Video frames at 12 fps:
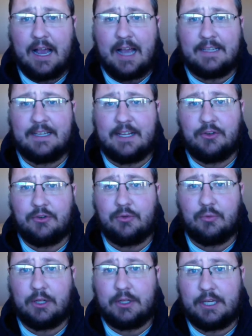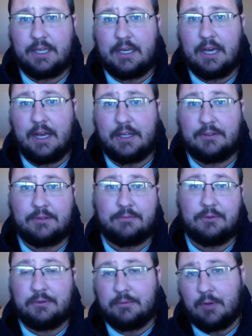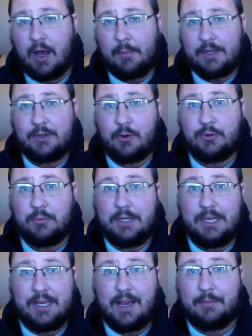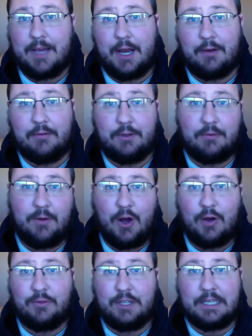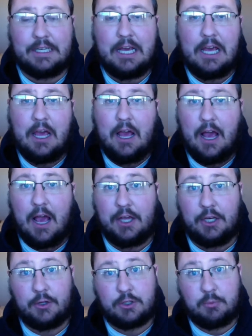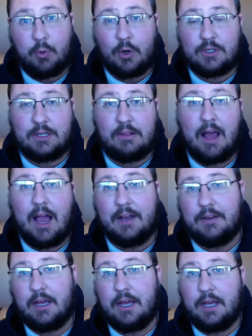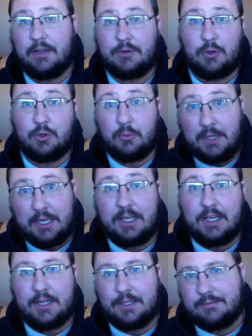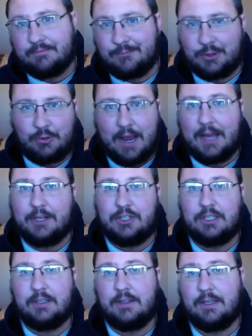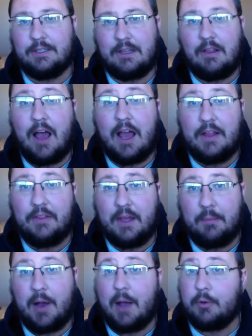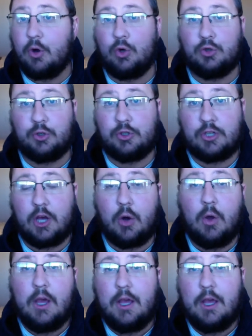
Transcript: tend to really on my social media, I'm kind of involved in sports a lot, social media strategy and things a lot, and then pop culture. So